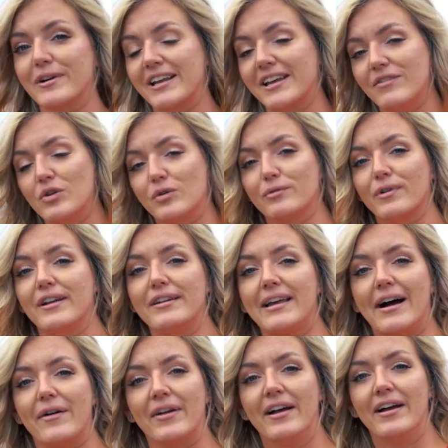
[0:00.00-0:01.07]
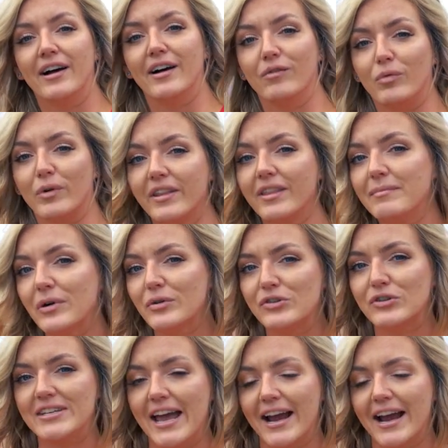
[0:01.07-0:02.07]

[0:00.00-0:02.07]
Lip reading: We're going to give you a rundown of one of the most